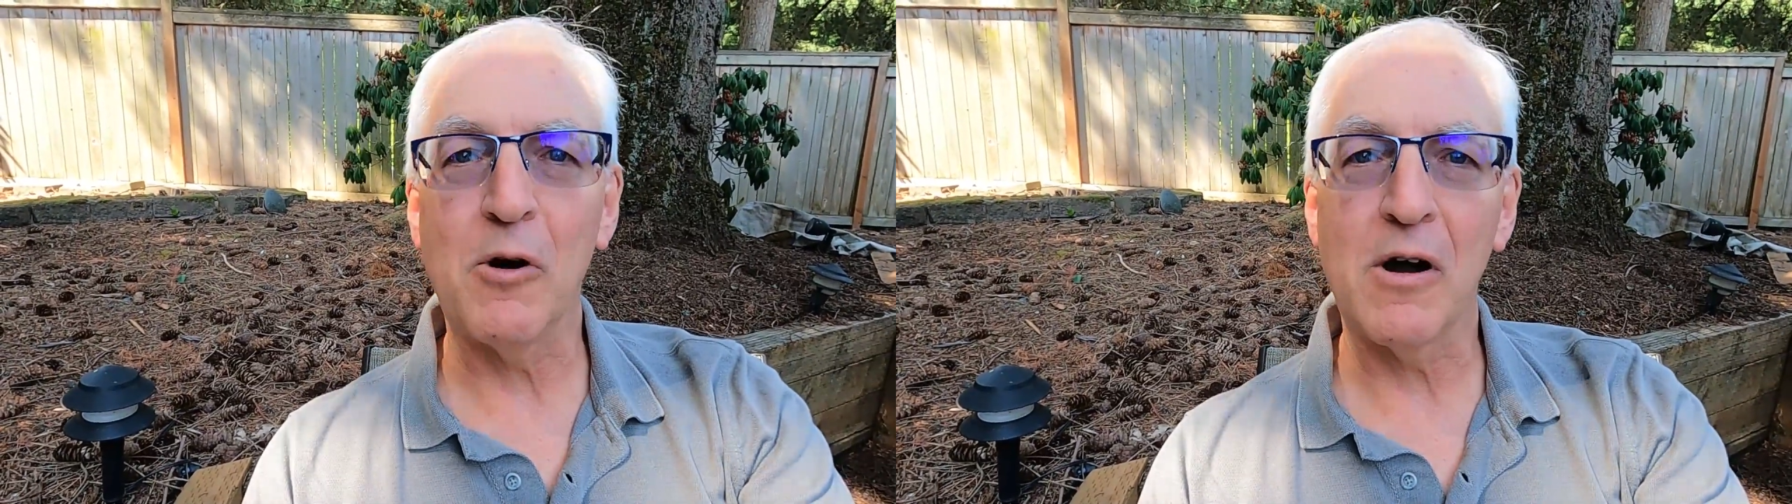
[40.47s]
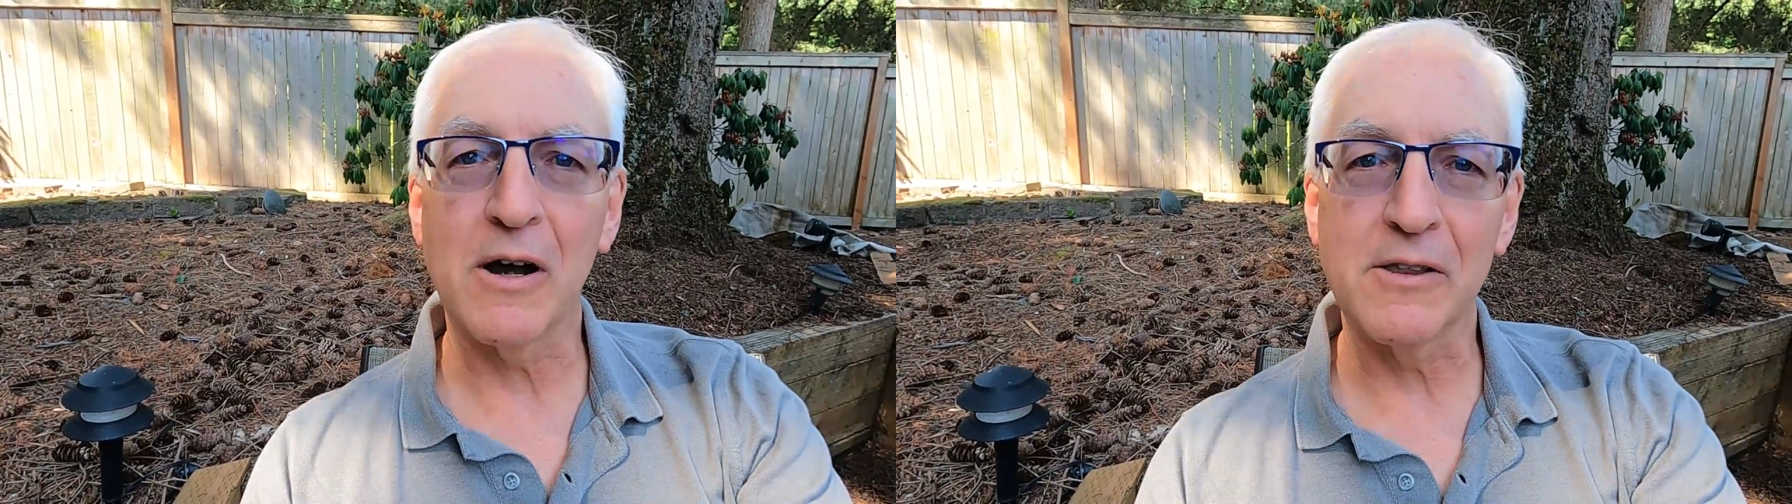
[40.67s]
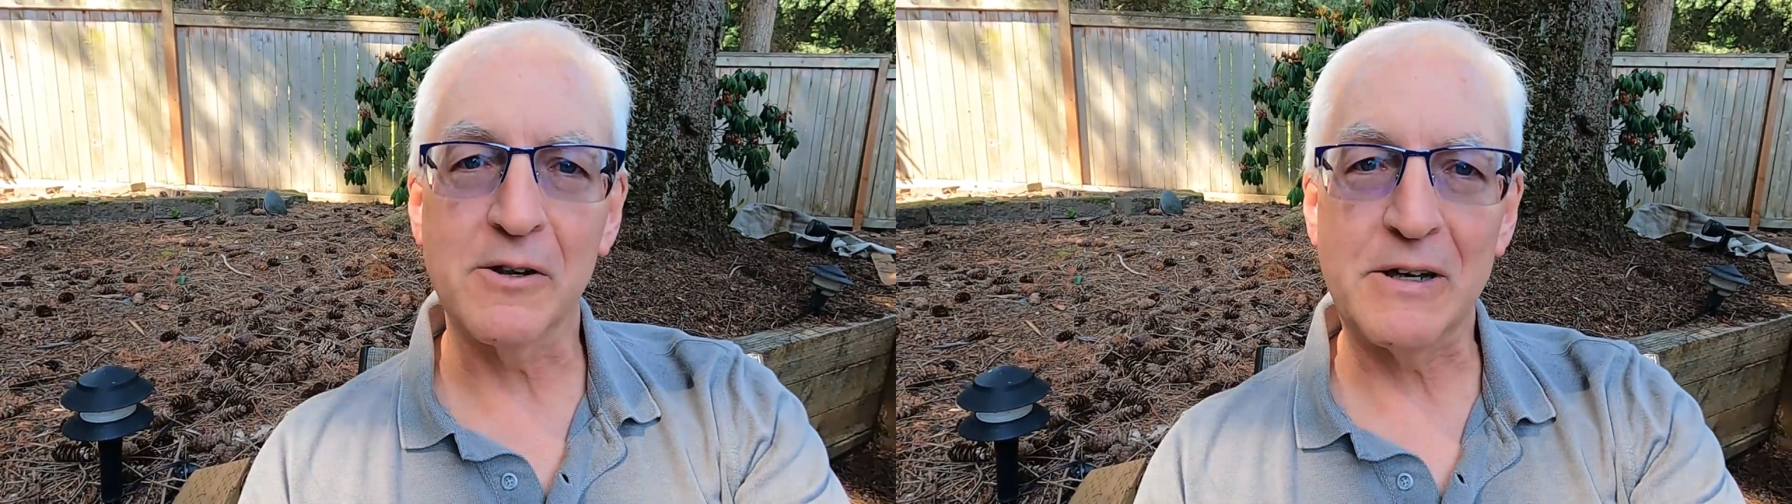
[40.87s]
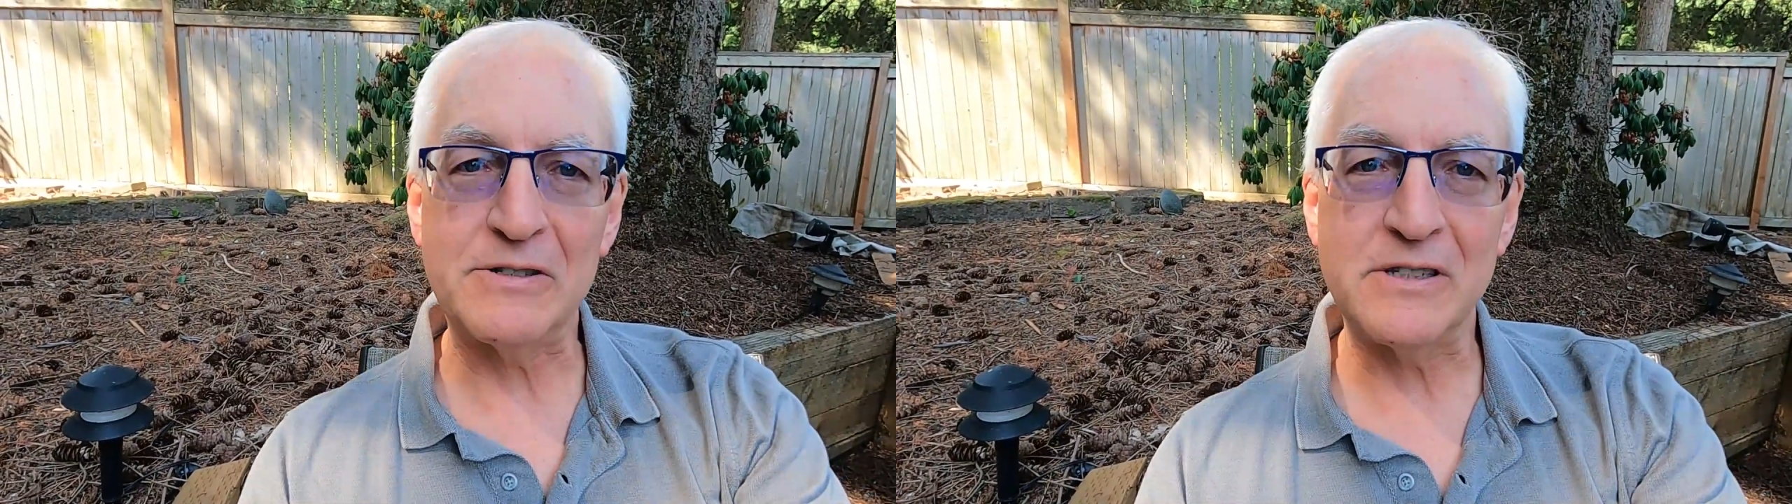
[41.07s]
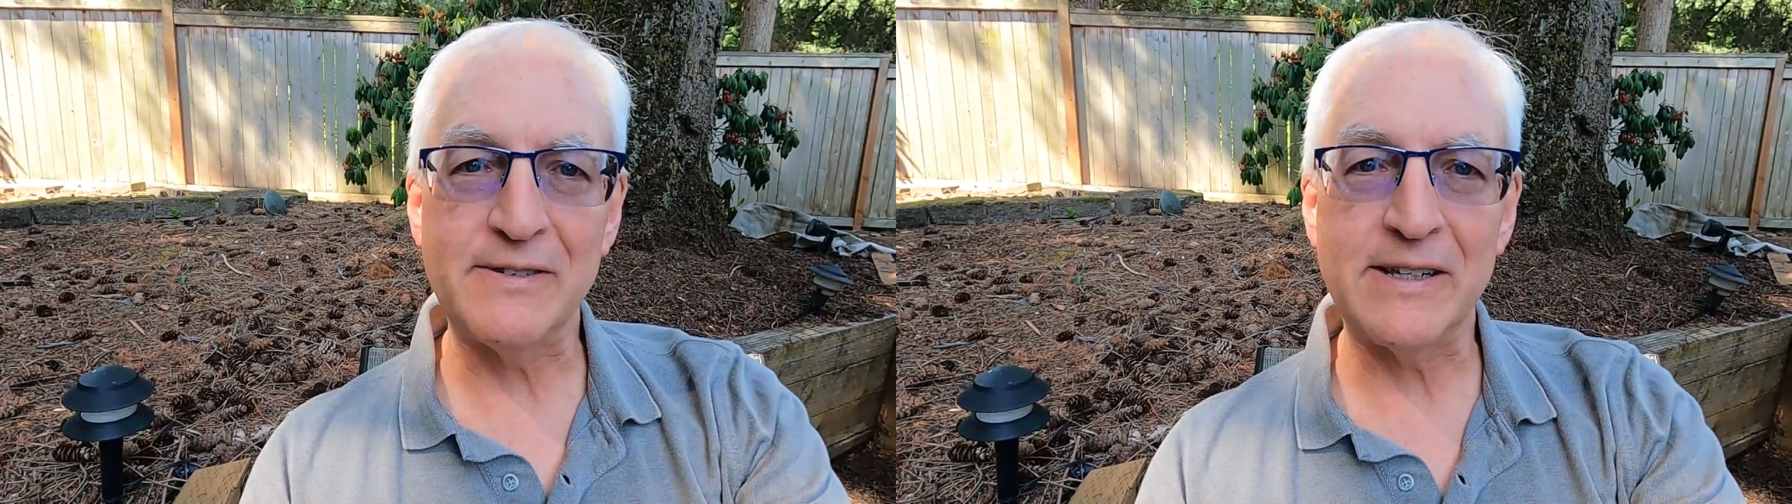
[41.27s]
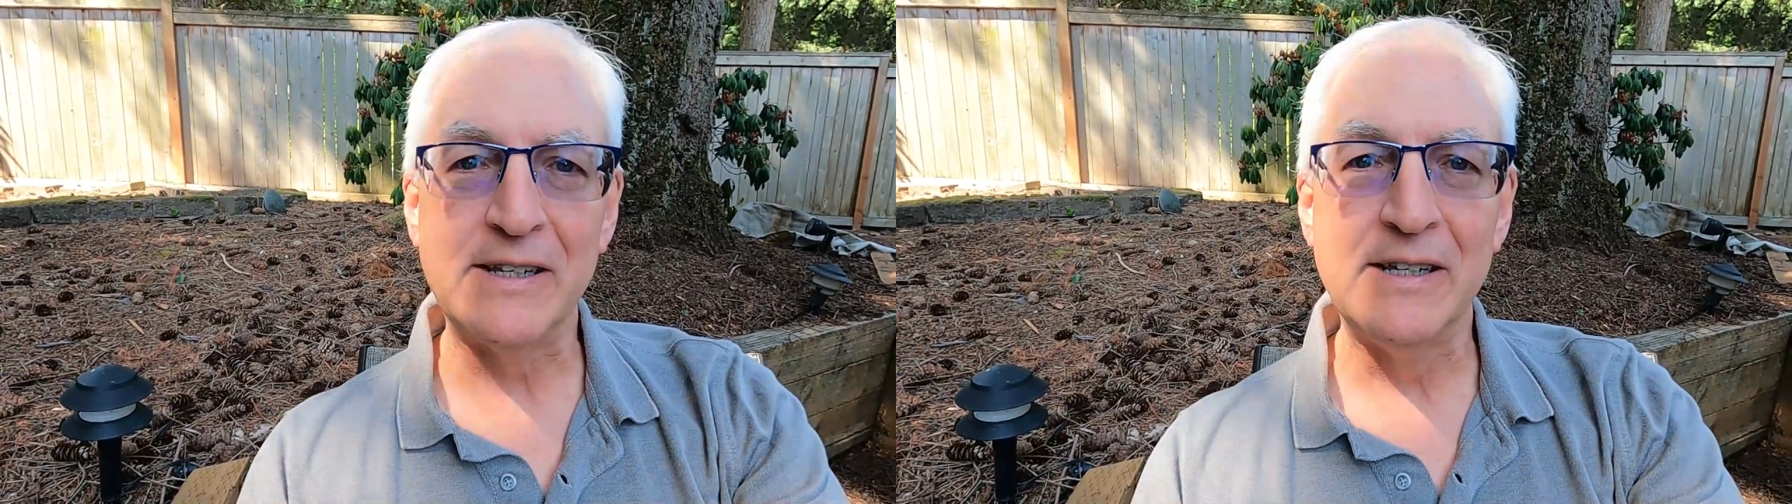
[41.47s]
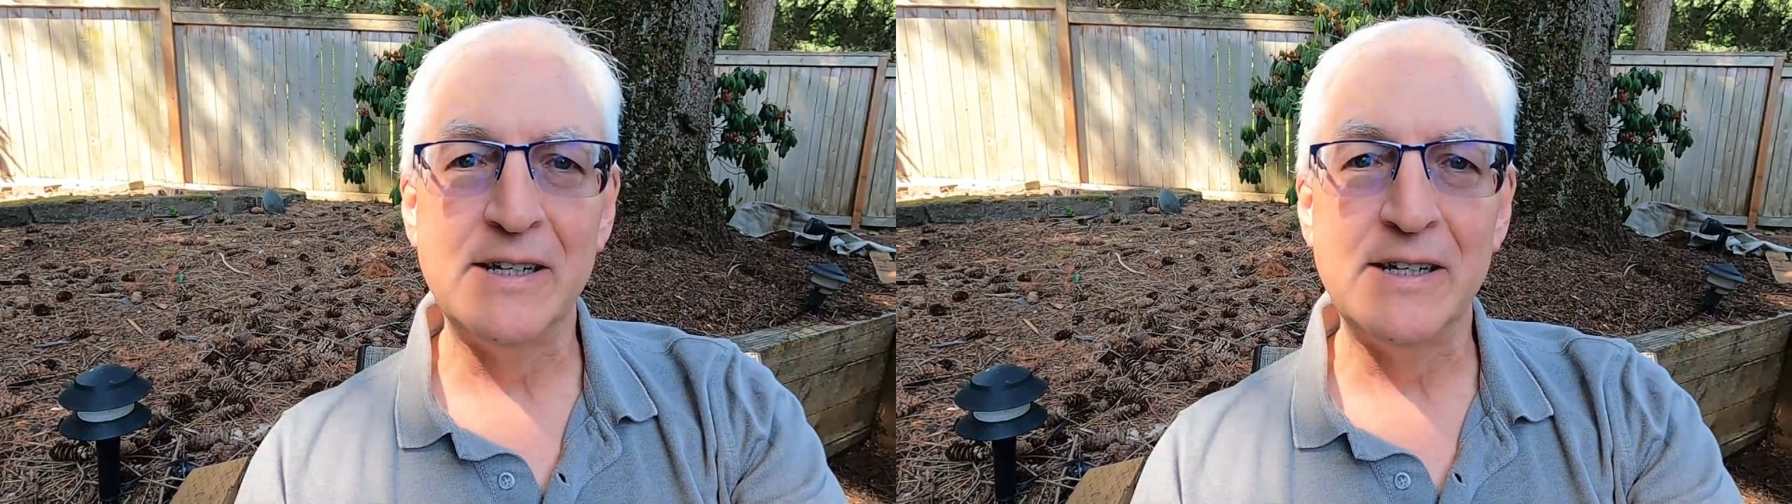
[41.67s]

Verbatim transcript: walked the rest of it.